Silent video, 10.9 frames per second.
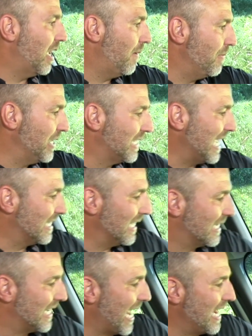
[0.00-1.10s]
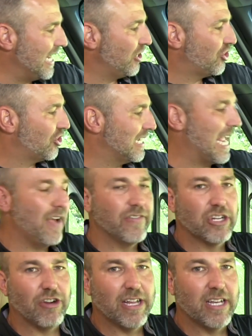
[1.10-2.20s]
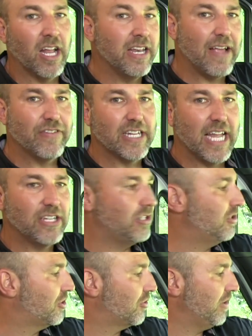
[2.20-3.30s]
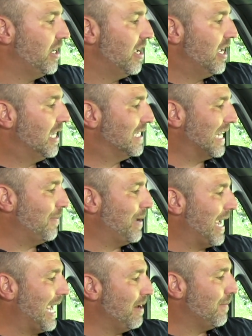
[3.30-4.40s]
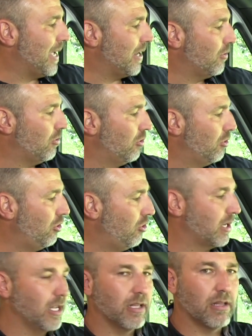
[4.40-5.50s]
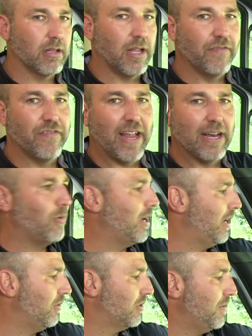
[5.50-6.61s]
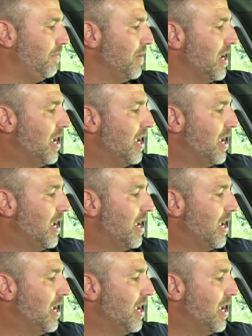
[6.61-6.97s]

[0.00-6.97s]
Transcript: This has the 10-inch navigation screen. So that can be a hand model. Look at the, like Vanna White or something.